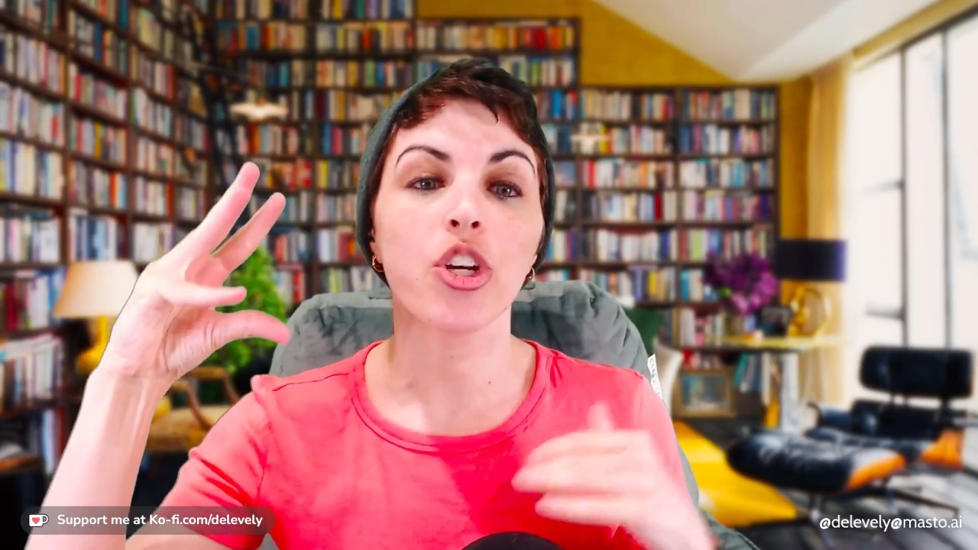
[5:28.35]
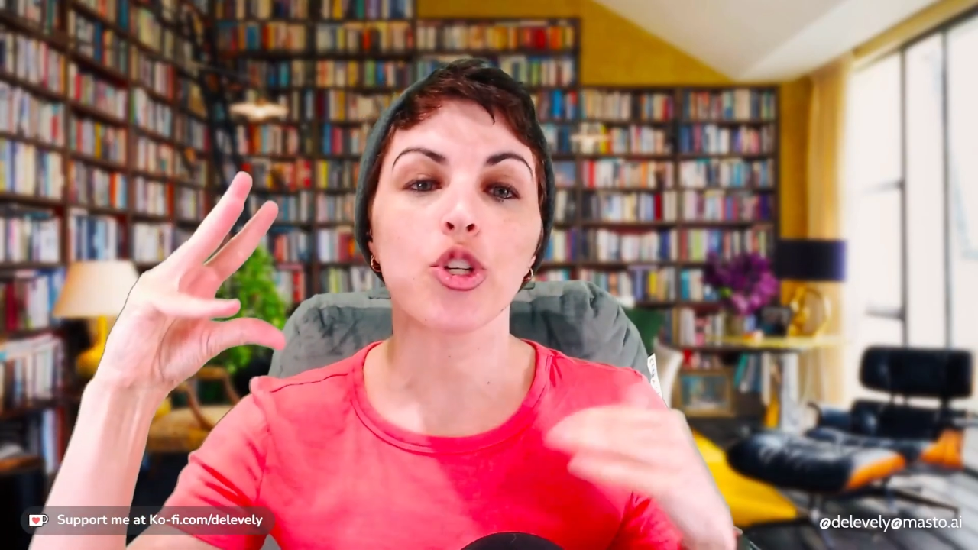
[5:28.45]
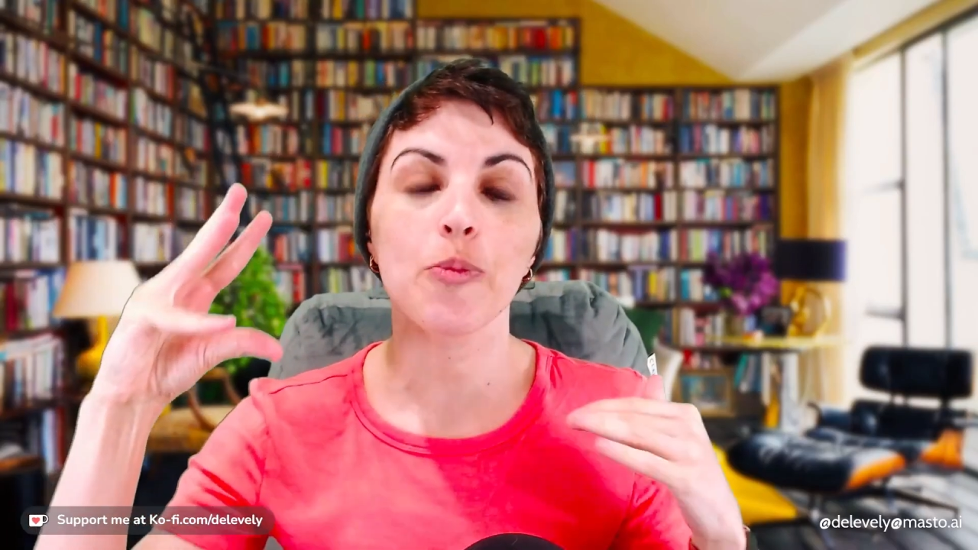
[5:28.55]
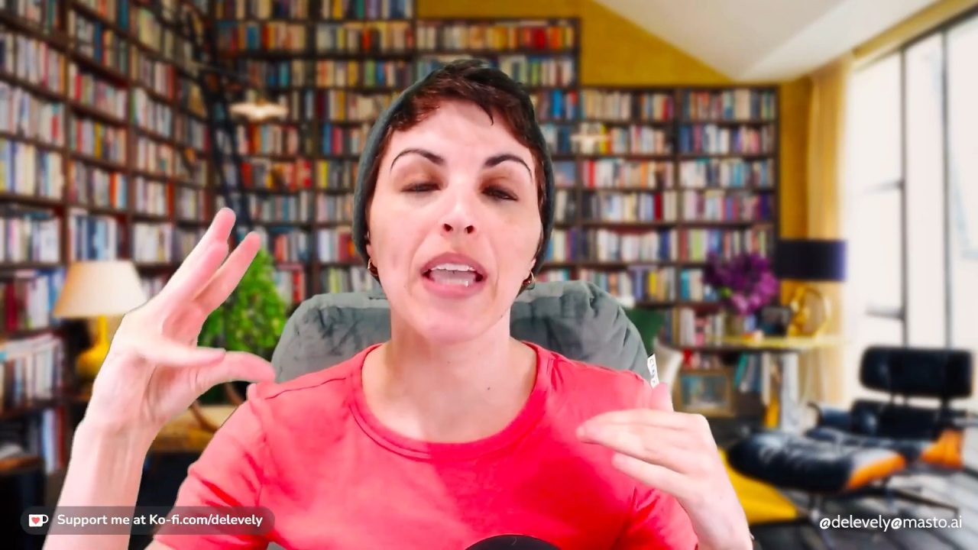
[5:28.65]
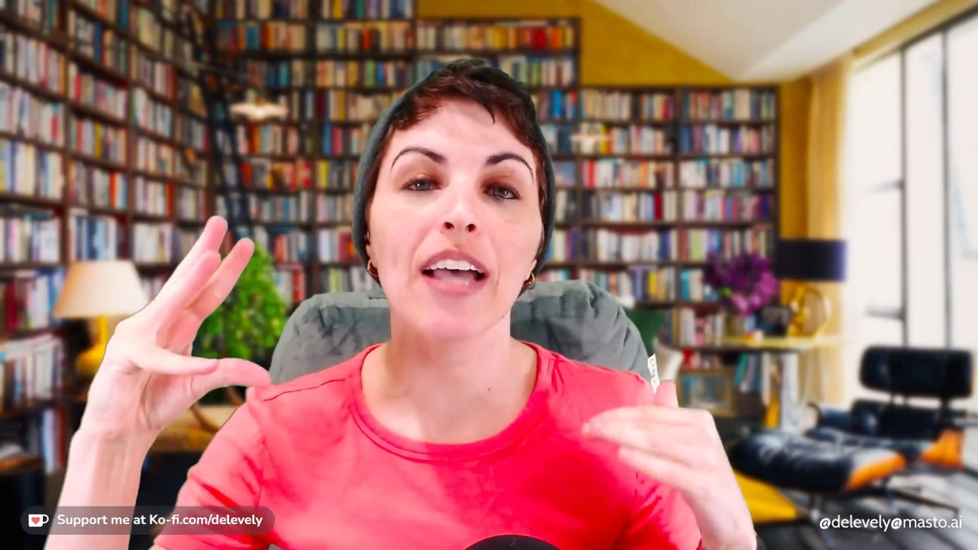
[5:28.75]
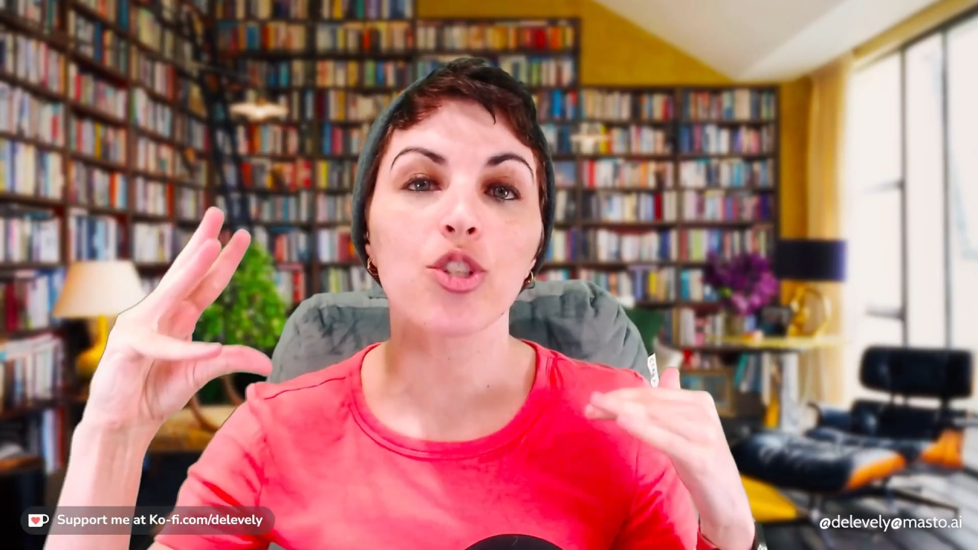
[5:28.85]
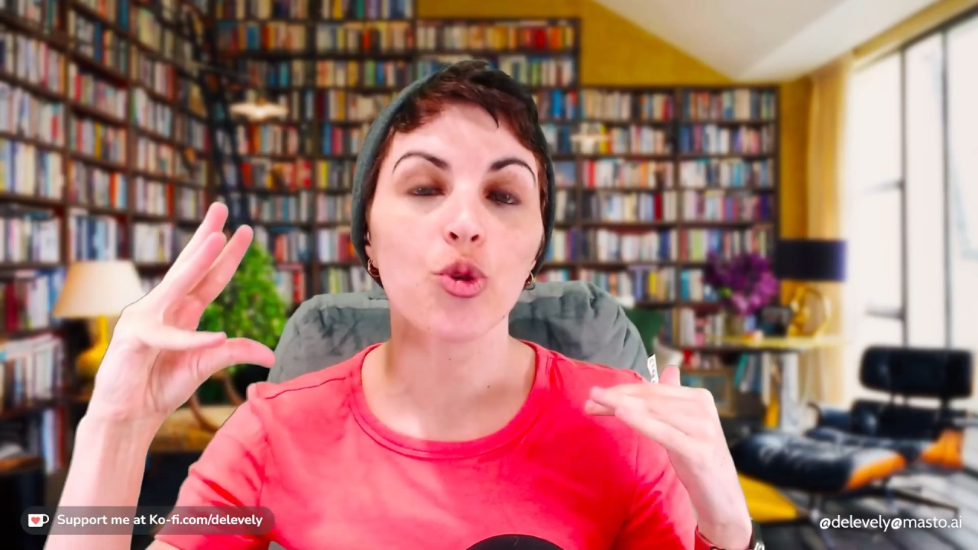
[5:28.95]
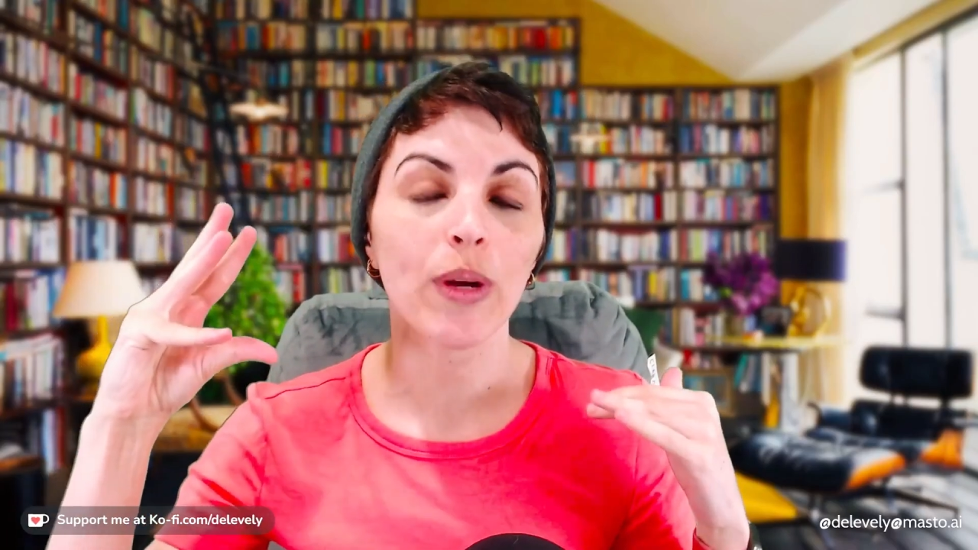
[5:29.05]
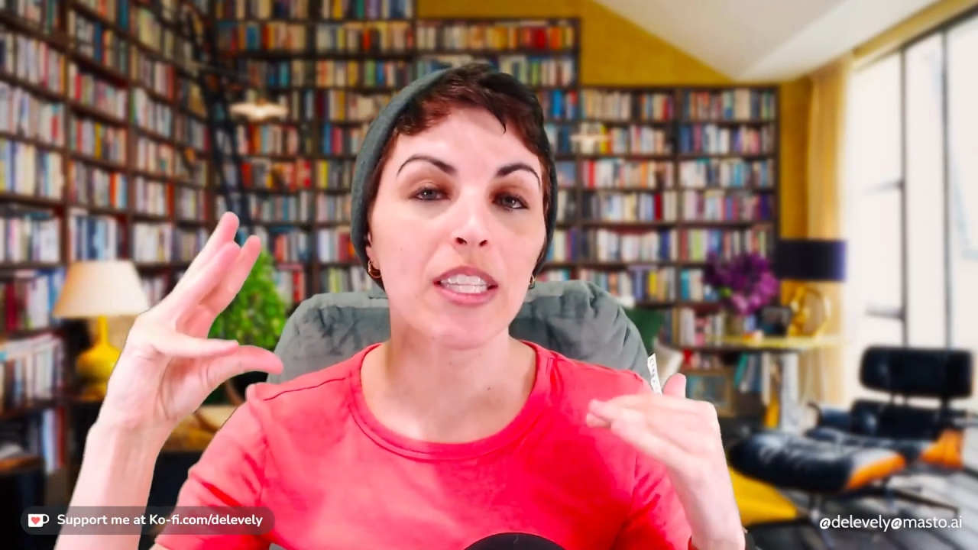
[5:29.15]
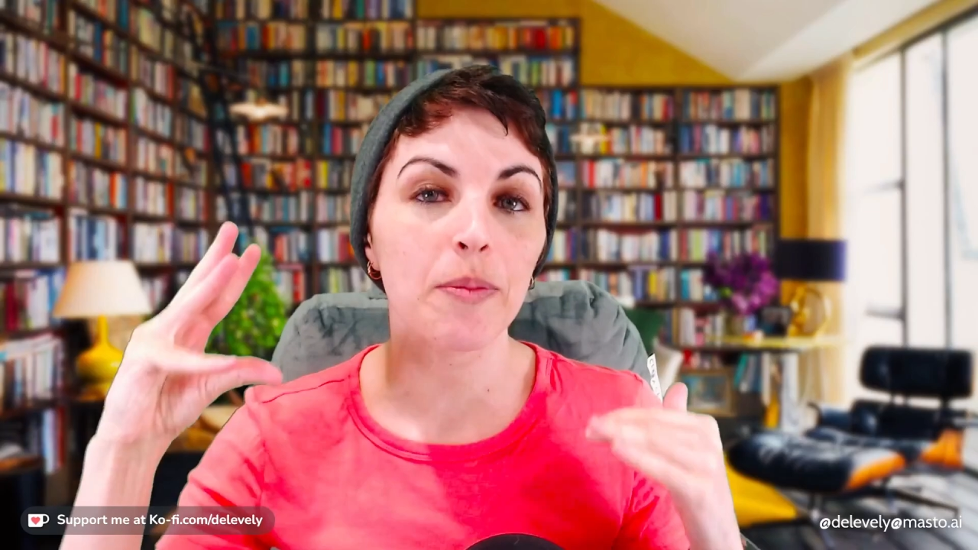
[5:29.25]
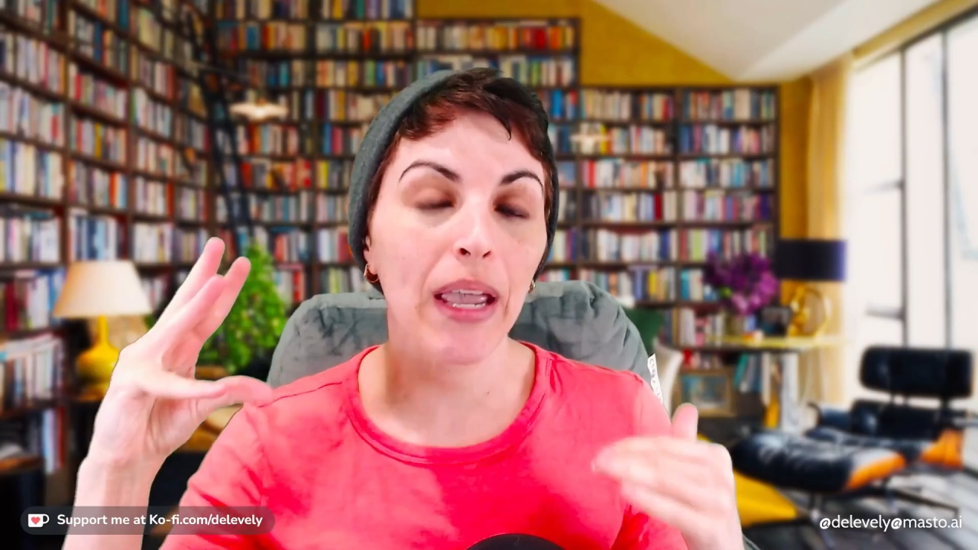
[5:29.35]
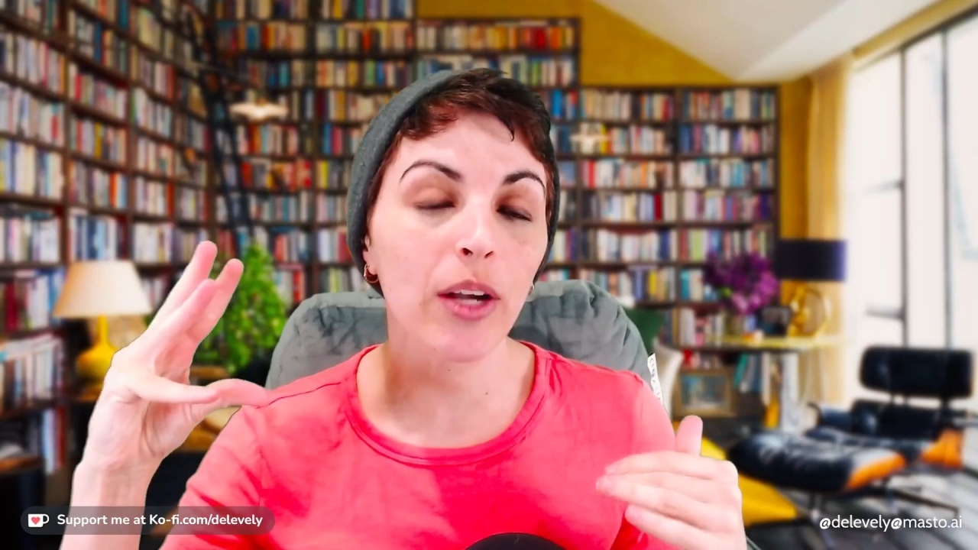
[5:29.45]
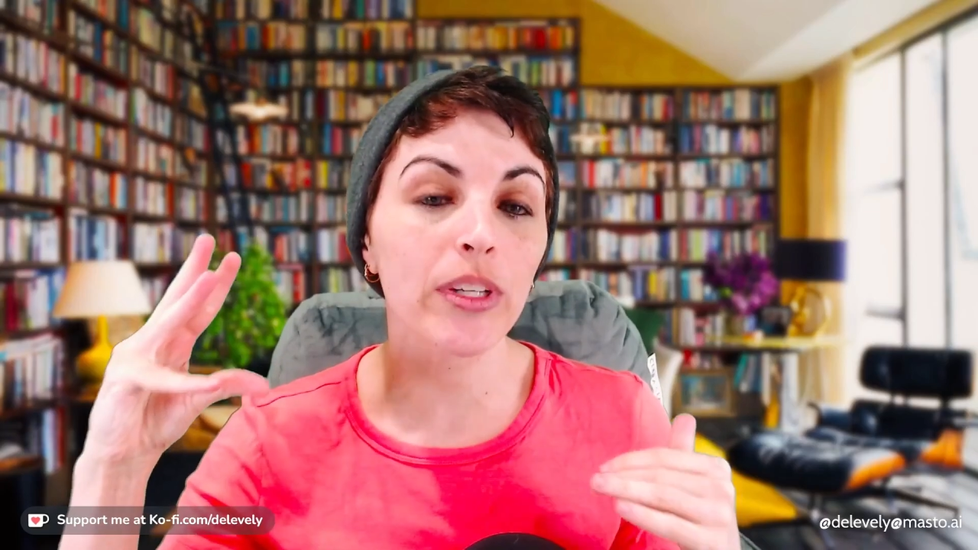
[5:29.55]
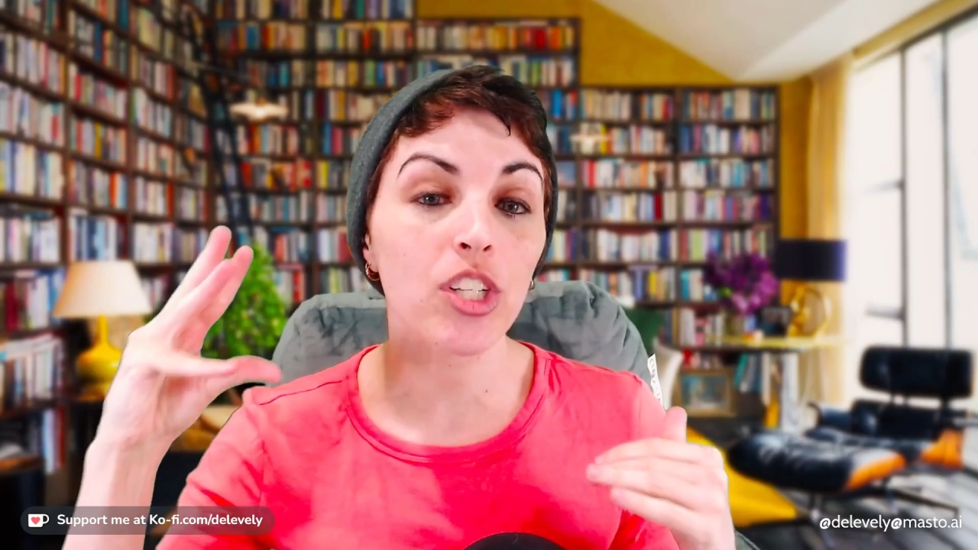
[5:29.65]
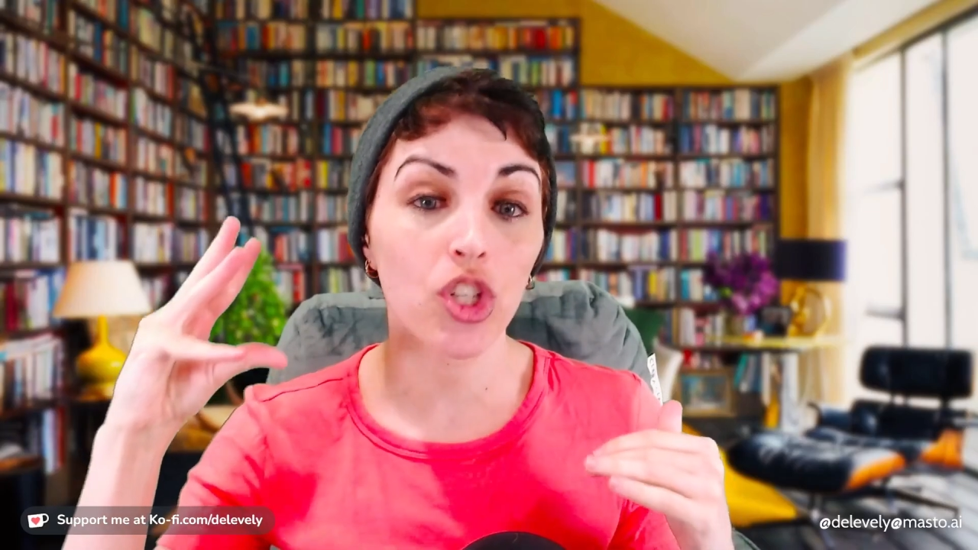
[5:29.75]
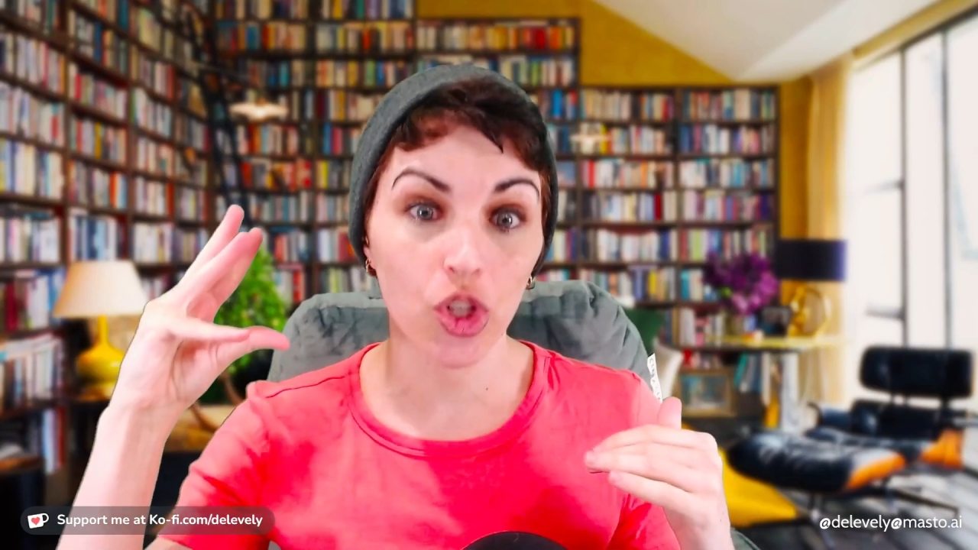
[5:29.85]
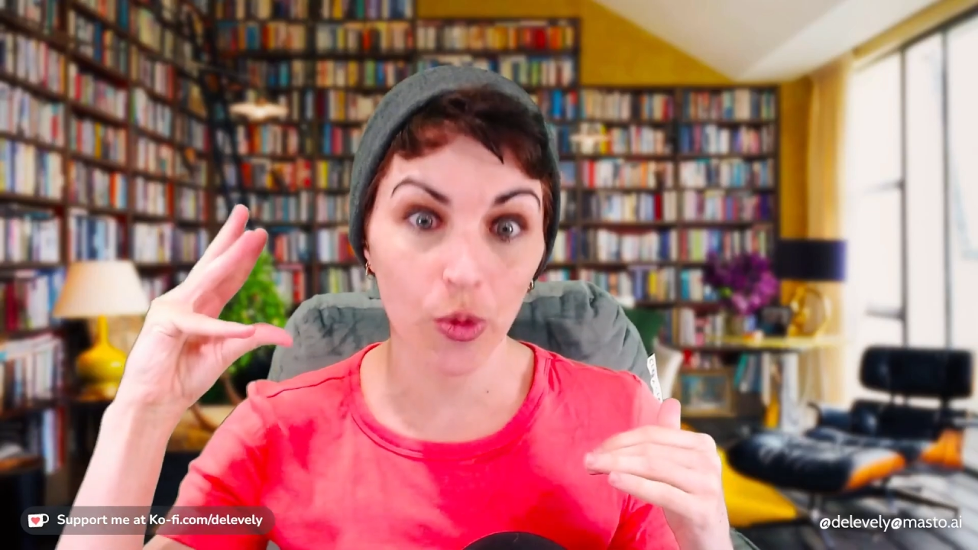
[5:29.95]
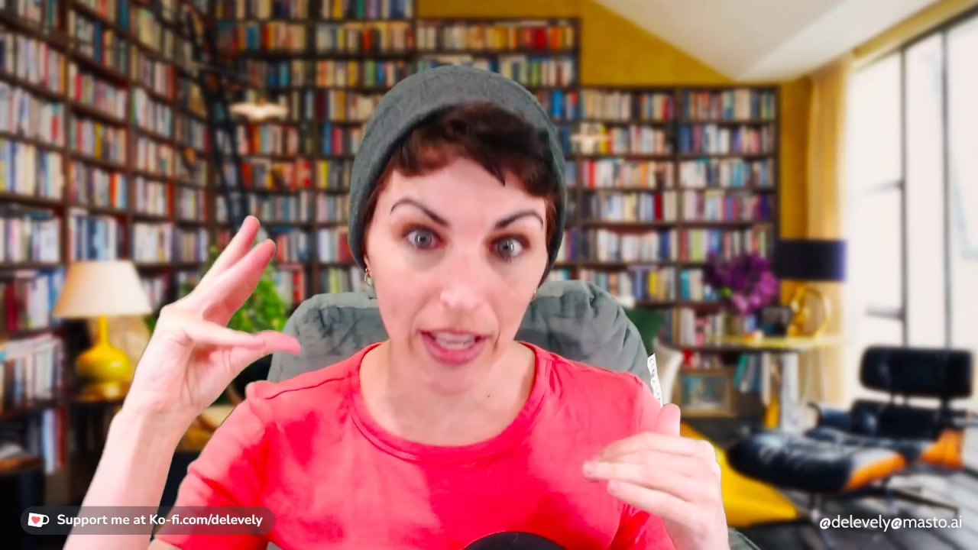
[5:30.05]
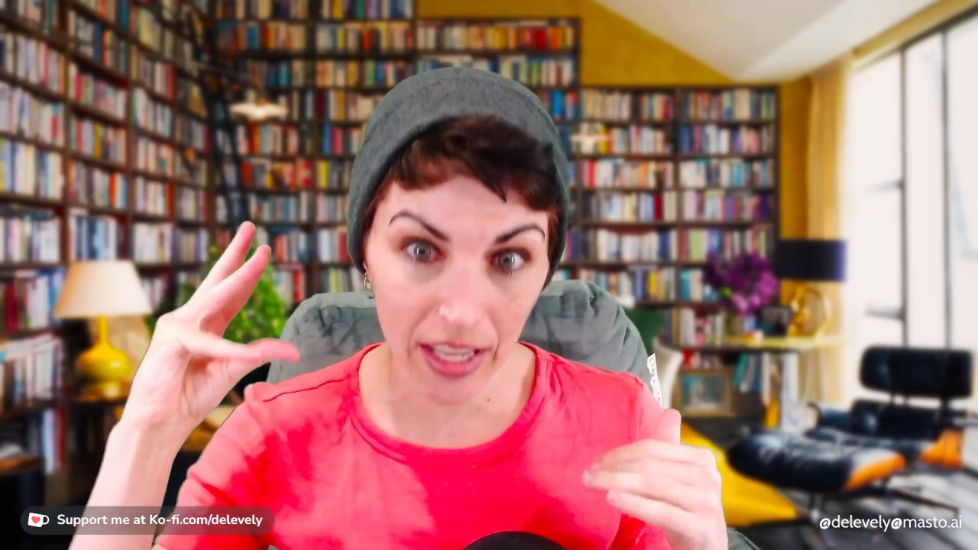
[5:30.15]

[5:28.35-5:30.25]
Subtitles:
to be as transparent to